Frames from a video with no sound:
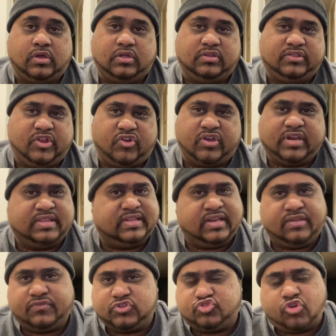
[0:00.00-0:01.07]
they're going to
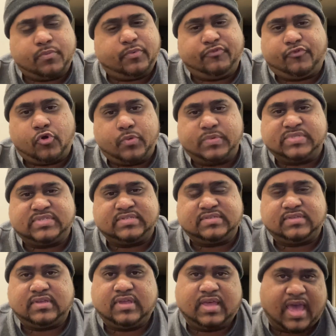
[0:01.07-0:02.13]
deliver strong performances
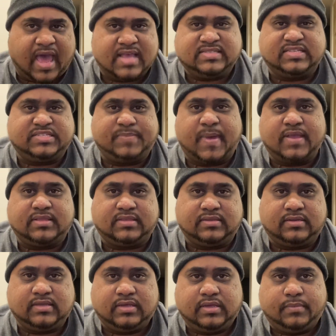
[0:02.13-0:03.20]
as expected.
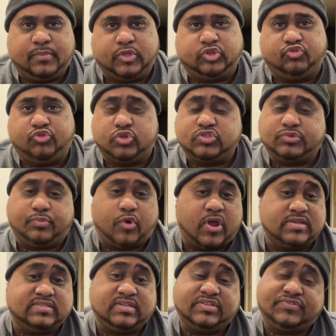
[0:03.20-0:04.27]
But the real
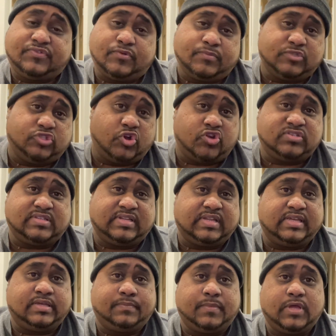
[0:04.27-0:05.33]
surprise of this film is Dar
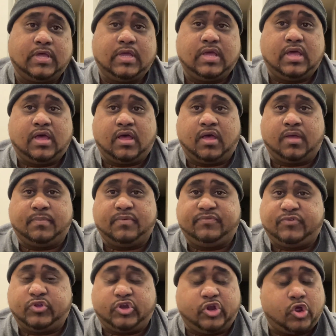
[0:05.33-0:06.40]
Salim. If
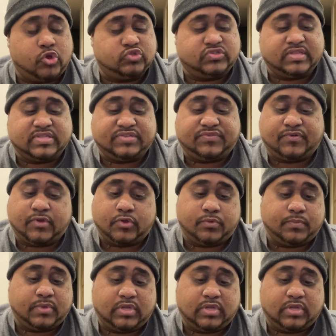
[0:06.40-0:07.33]
you're going to go to this film,